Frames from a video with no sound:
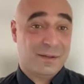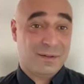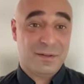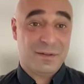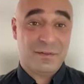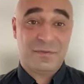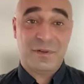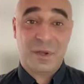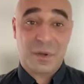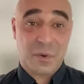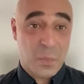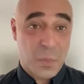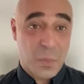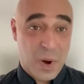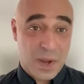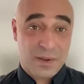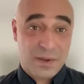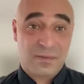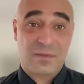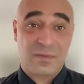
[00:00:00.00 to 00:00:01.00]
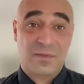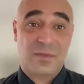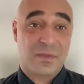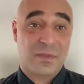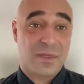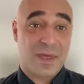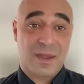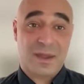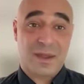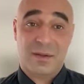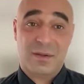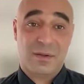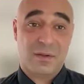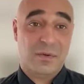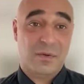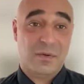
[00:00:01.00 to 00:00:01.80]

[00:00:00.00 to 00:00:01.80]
lifting weights than